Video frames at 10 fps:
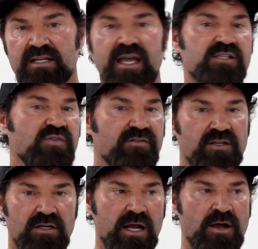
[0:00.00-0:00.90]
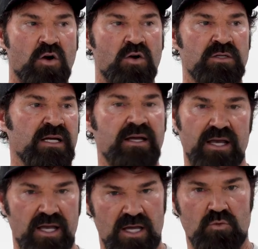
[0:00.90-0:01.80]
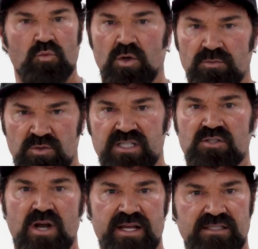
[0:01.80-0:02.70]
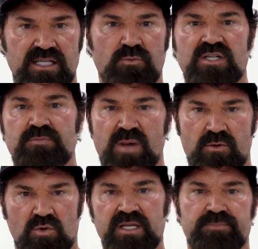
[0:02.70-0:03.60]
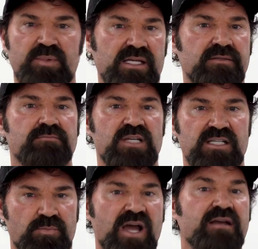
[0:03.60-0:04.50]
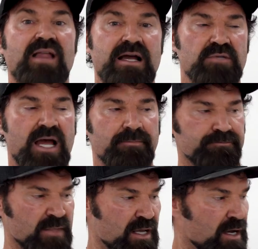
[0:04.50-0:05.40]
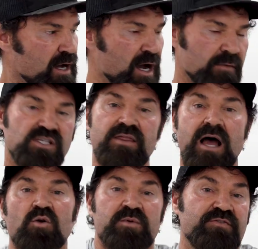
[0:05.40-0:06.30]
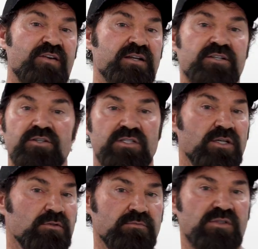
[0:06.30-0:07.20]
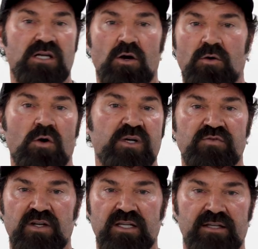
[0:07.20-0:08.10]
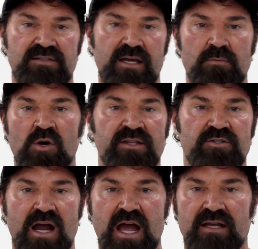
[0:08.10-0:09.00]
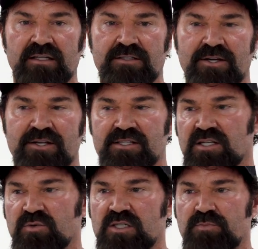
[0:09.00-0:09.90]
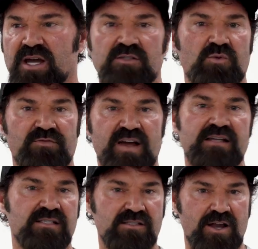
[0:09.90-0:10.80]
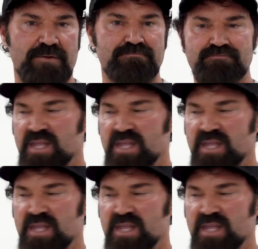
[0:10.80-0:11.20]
KX500 I own, and we'll just try and see which bike will beat each bike lap time. So that will be fun to do too. So always fun to take them on the track and see which bikes were fastest on.